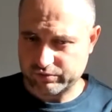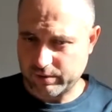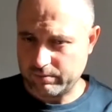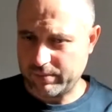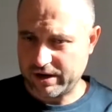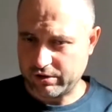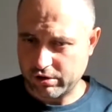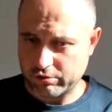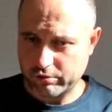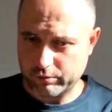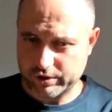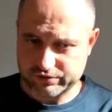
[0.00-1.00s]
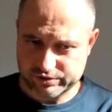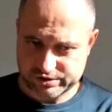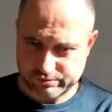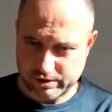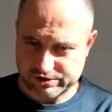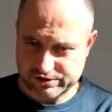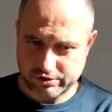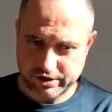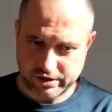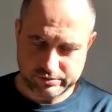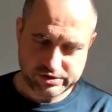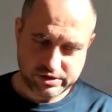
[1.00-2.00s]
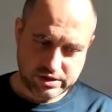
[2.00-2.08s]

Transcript: by Ben Horowitz, which is about startups.